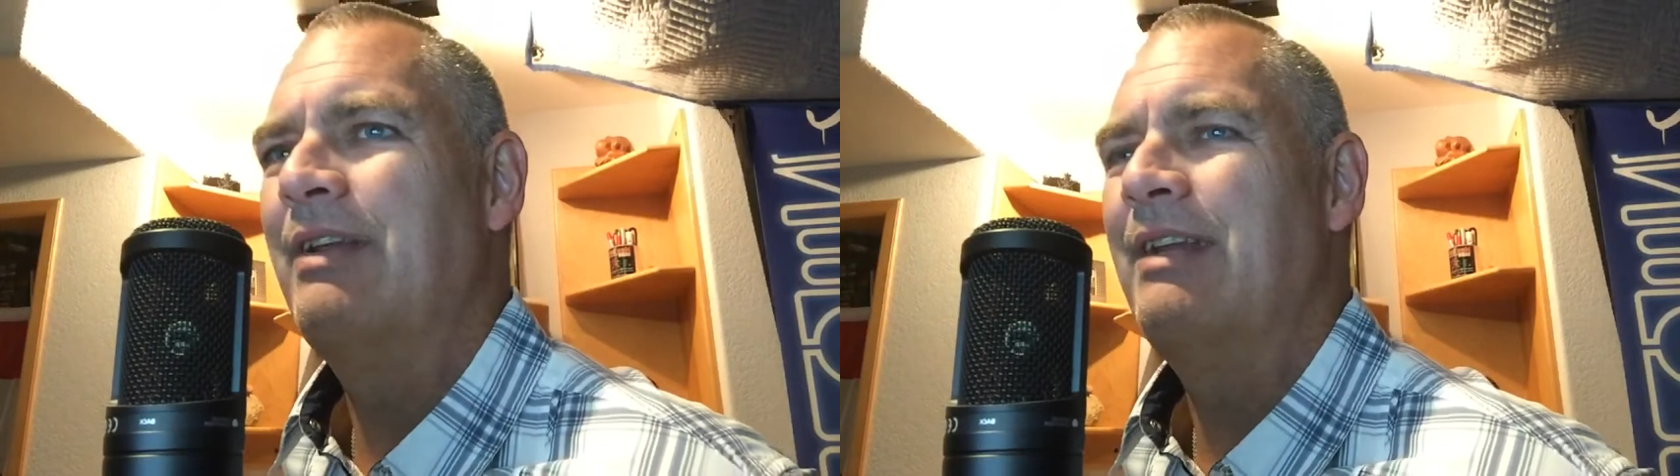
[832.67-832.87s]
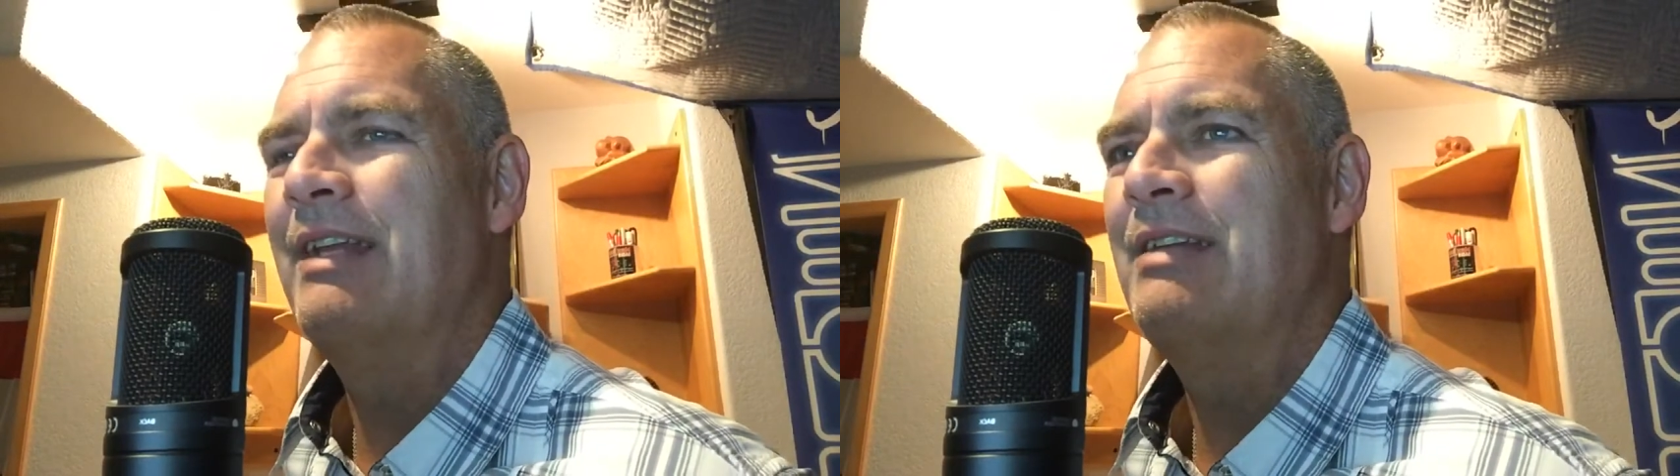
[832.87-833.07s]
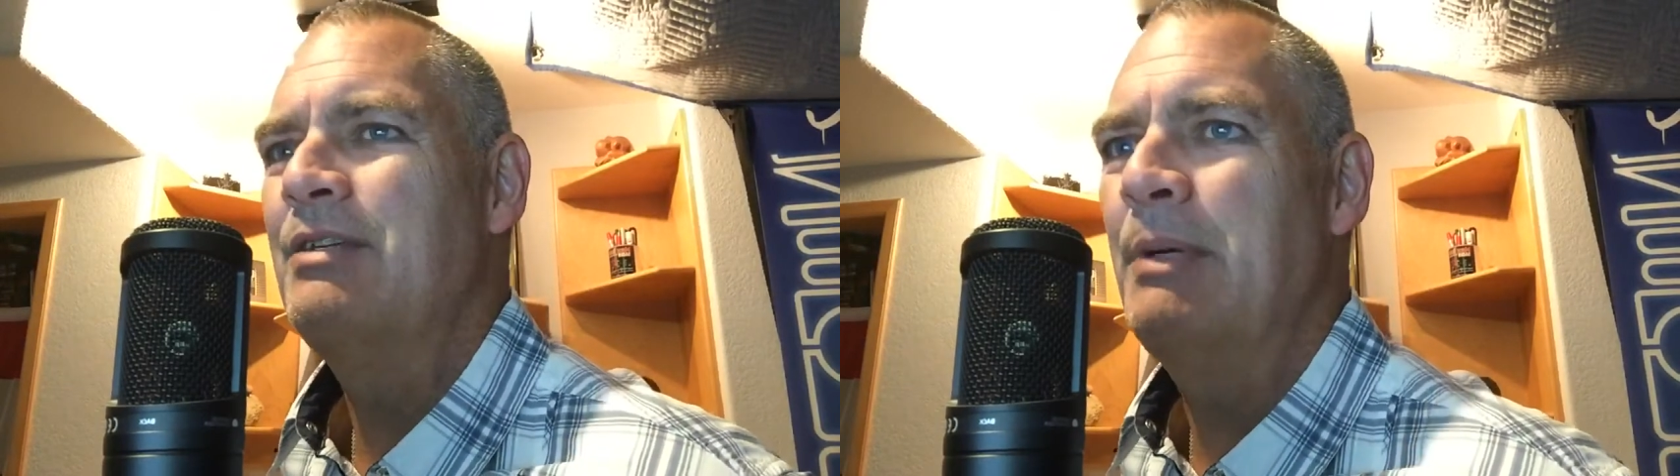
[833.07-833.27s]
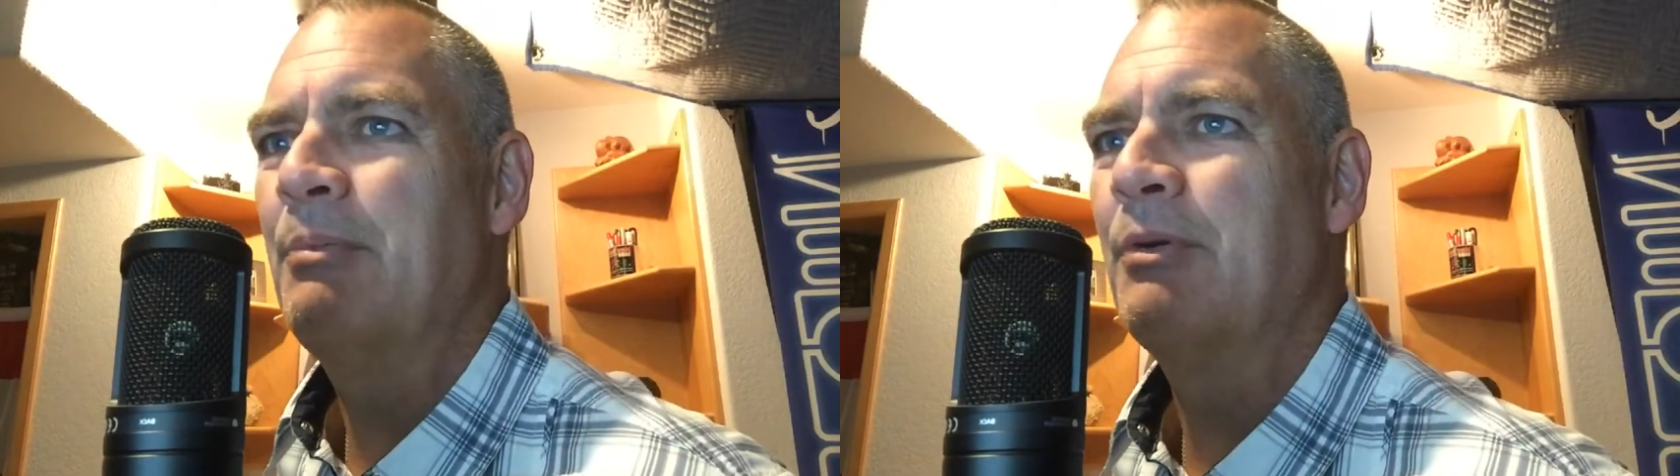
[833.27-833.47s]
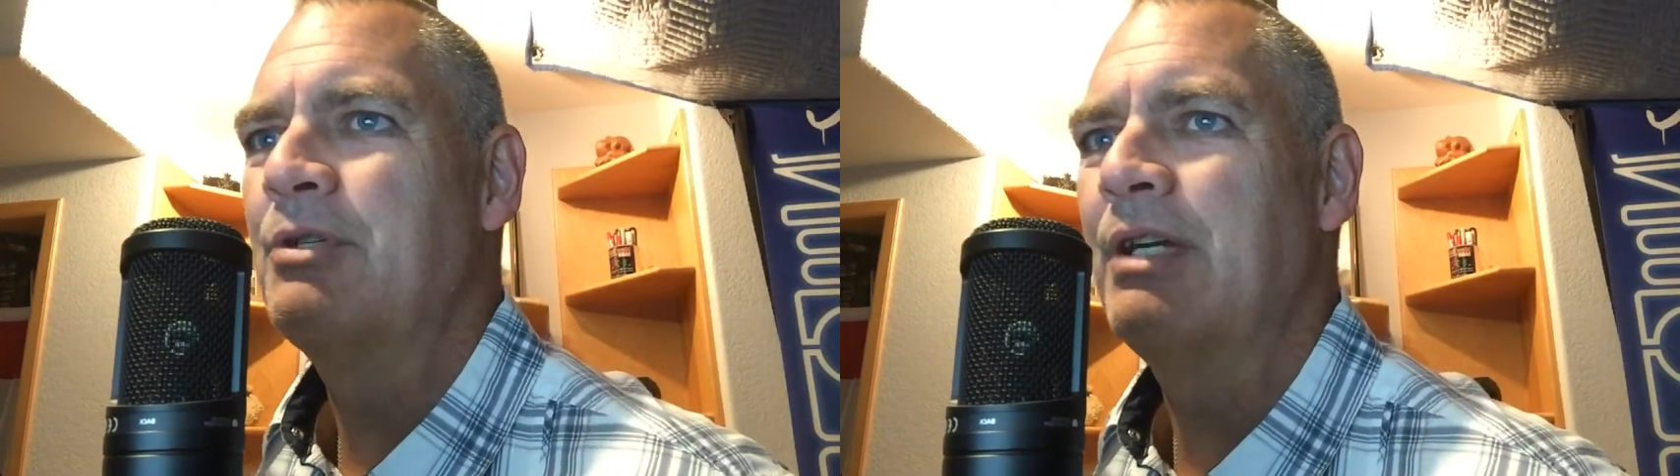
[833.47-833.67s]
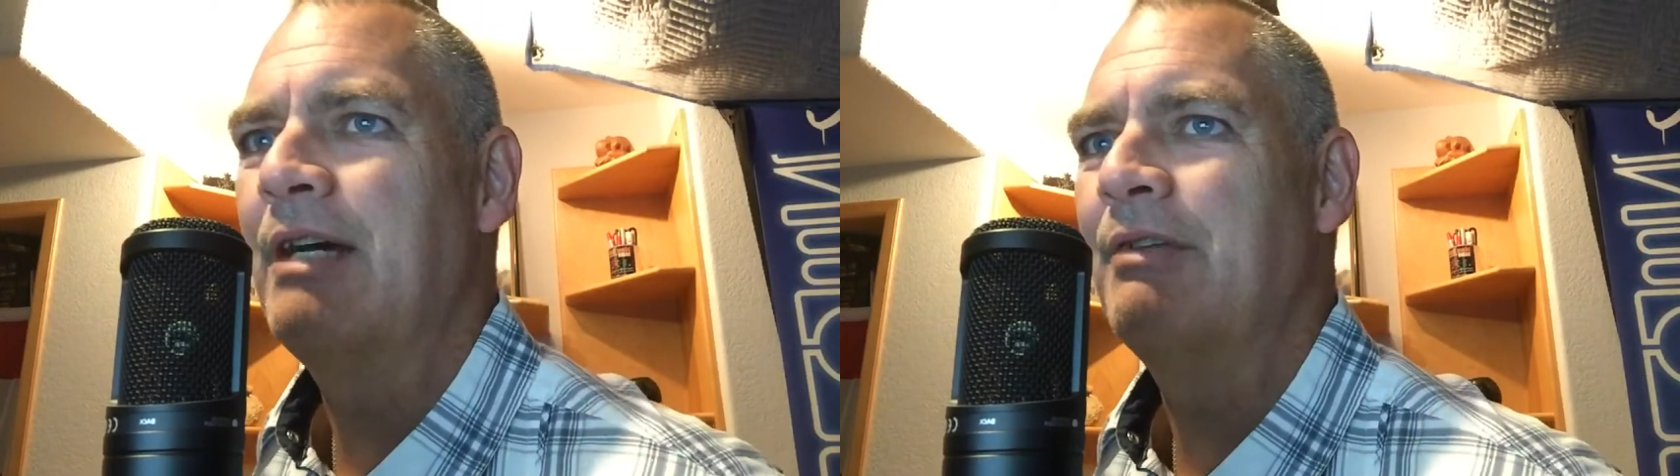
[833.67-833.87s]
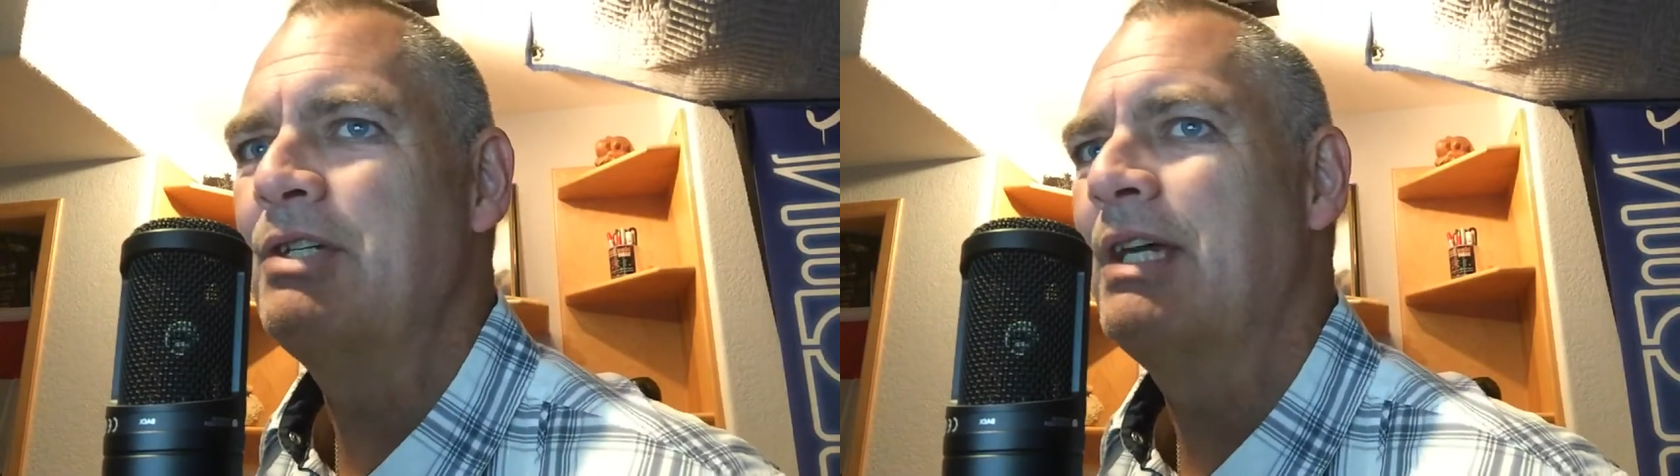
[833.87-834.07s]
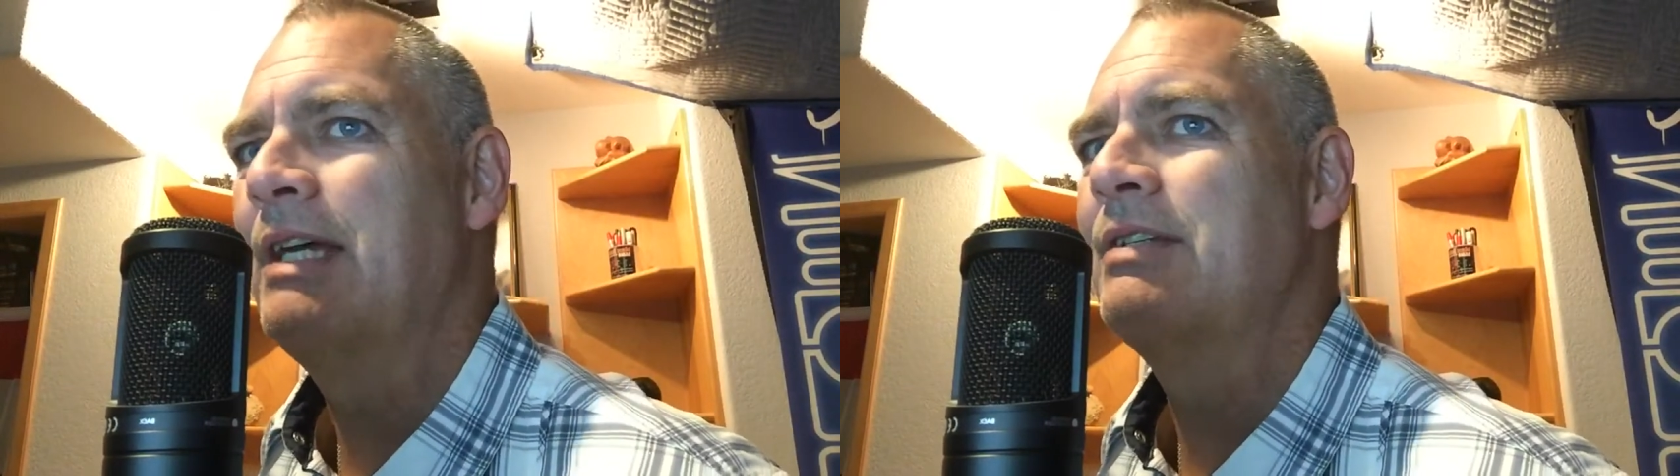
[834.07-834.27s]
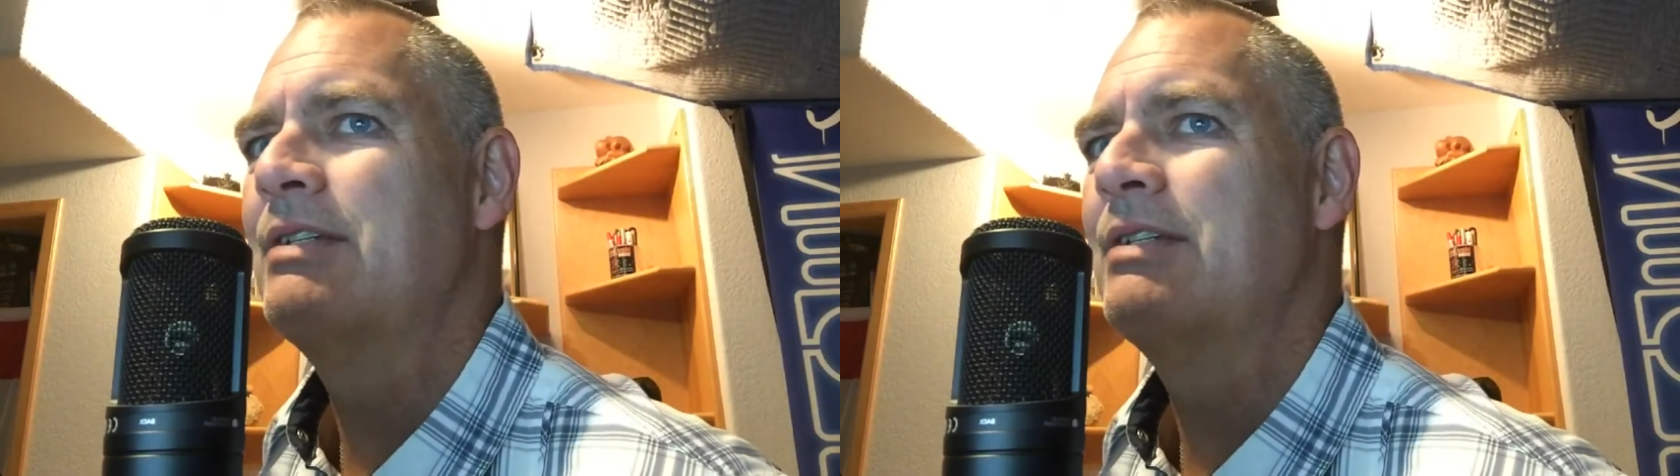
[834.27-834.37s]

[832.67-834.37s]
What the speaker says: that these people should have a chance